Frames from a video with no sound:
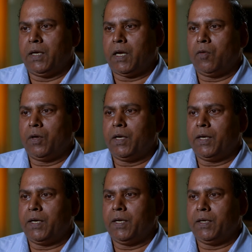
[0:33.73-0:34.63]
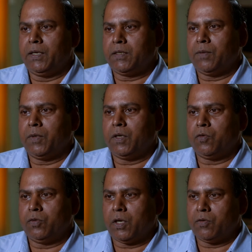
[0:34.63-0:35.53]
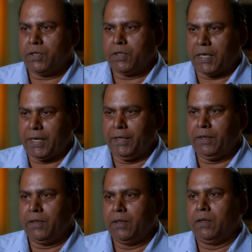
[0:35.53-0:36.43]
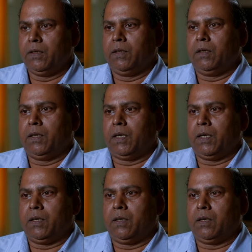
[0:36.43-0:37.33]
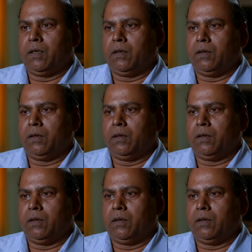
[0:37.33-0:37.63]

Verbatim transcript: inaugurated in December two thousand nine and uh,